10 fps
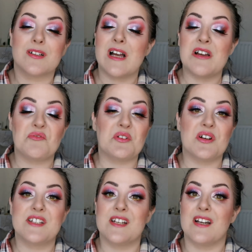I have no
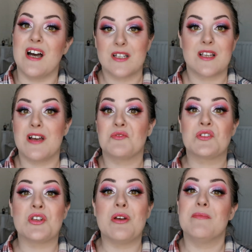idea. I have
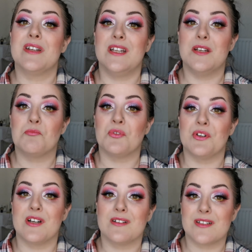so many
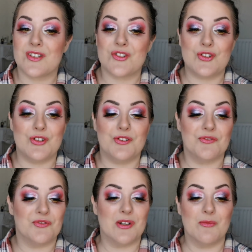products
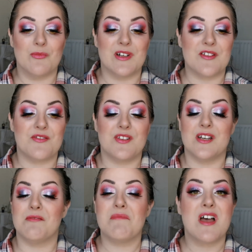to film with
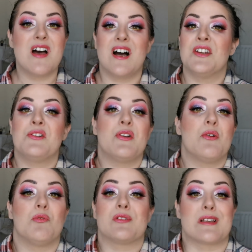that I don't
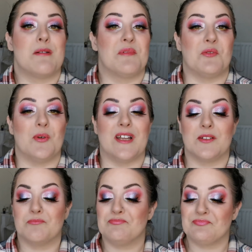know what's coming
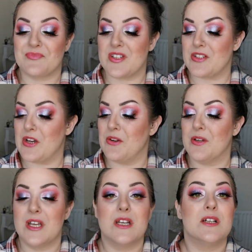when. So
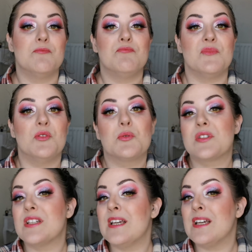you will
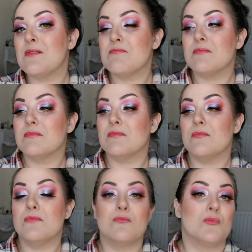see it
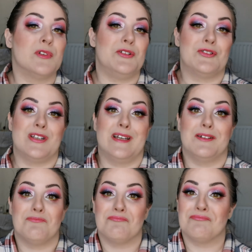when you see it.